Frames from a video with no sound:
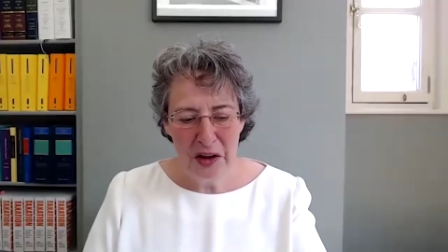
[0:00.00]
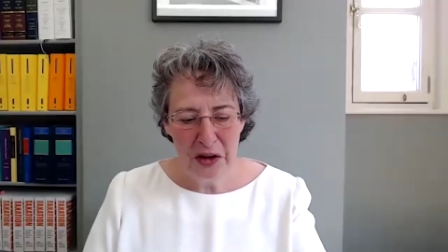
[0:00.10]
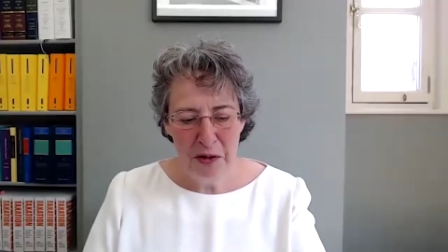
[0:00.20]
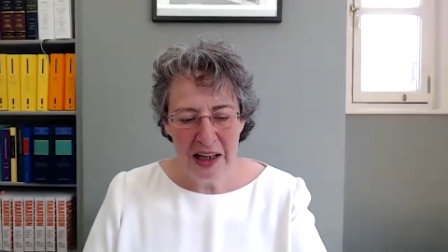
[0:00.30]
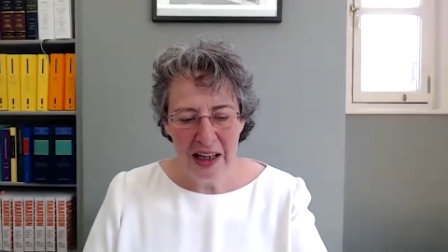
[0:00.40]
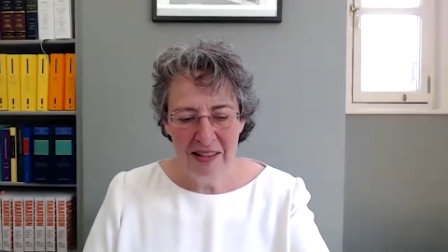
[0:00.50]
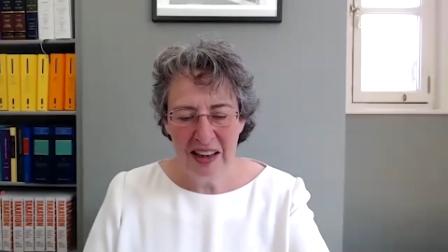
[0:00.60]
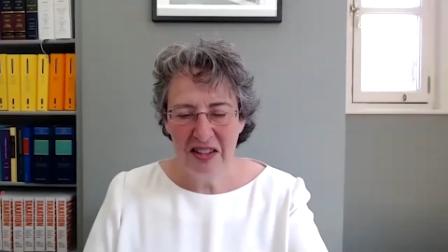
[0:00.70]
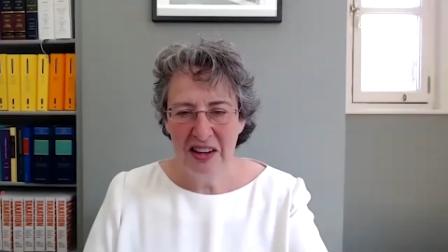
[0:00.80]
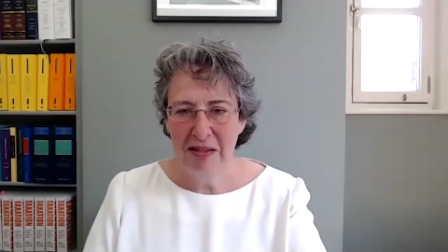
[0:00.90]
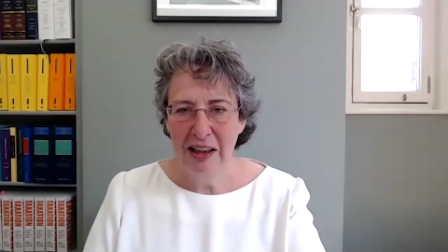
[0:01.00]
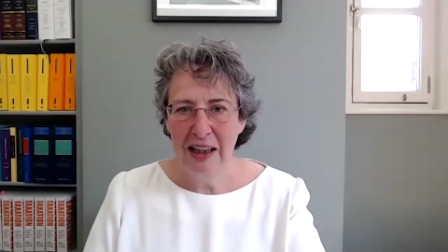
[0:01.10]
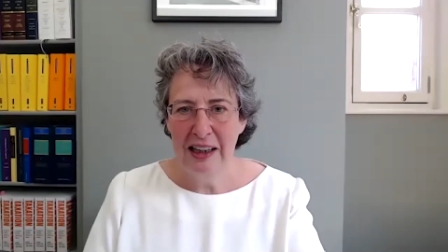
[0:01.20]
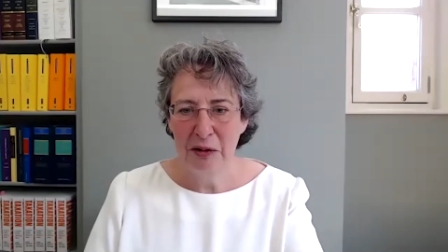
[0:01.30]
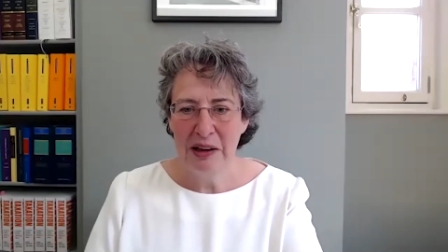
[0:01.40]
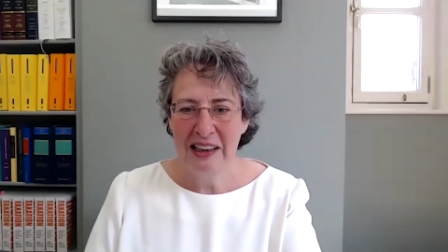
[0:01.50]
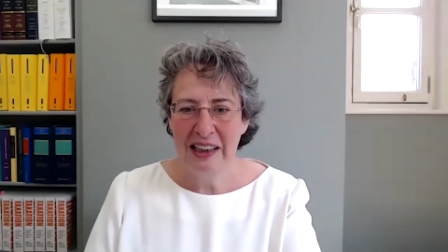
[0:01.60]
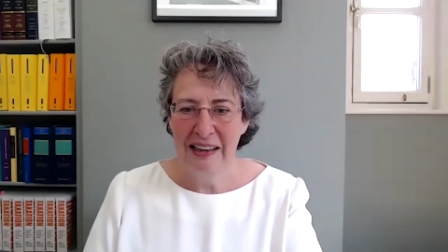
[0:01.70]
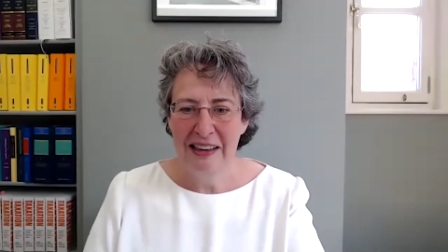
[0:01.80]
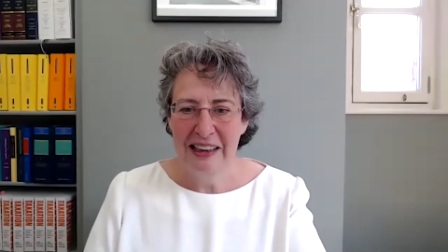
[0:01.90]
the UK tax year aligned with the
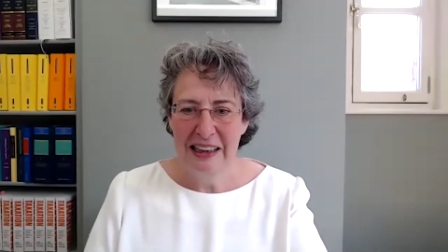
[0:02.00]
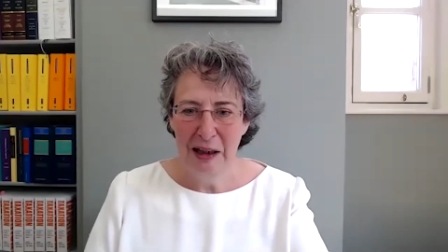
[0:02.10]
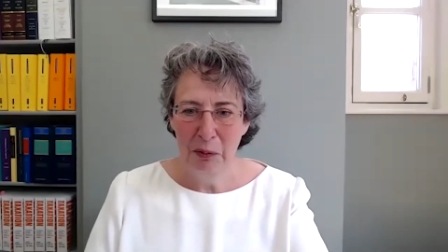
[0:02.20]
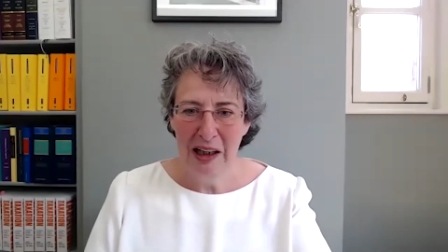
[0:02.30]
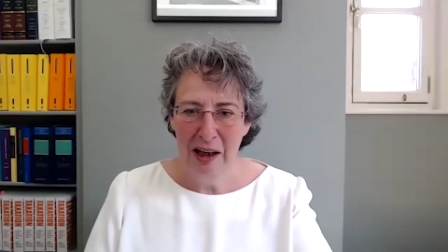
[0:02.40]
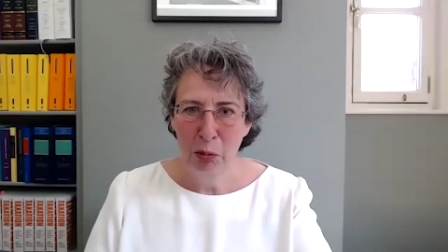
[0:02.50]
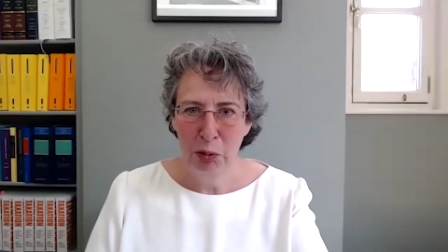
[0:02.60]
calendar year will help